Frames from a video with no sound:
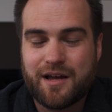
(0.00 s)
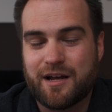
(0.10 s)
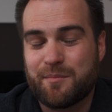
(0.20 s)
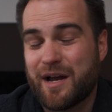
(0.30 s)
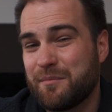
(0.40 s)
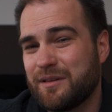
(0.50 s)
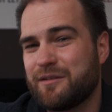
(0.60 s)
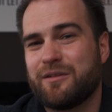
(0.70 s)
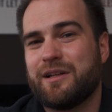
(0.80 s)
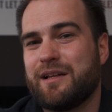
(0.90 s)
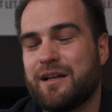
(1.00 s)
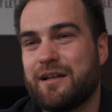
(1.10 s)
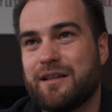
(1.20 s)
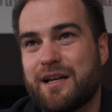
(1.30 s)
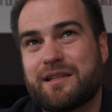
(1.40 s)
I'm literally
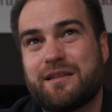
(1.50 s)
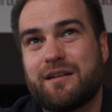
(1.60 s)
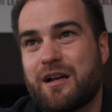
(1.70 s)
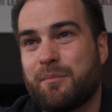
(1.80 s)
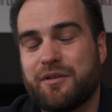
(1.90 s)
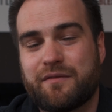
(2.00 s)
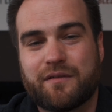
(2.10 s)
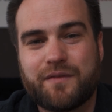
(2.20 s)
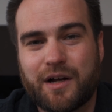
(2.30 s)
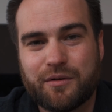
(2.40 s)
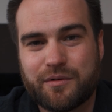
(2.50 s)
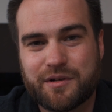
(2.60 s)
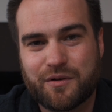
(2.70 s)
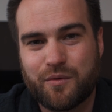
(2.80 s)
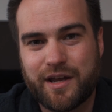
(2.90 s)
less than a couple different
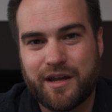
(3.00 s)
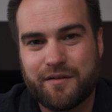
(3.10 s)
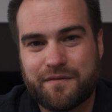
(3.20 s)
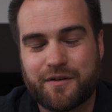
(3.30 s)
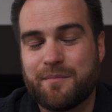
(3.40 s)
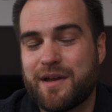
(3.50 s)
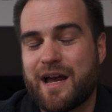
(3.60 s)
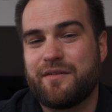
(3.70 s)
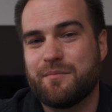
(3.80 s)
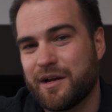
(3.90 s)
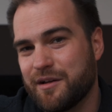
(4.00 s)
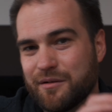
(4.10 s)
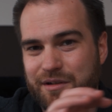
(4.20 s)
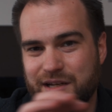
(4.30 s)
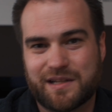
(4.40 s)
followers away from having my
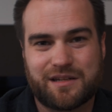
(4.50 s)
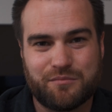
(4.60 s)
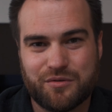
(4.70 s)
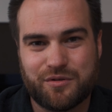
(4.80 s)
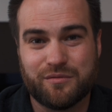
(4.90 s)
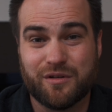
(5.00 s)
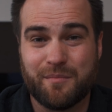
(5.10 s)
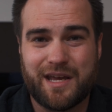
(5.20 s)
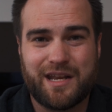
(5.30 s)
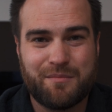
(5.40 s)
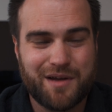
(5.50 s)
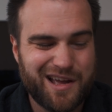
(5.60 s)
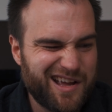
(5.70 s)
own custom YouTube domain name.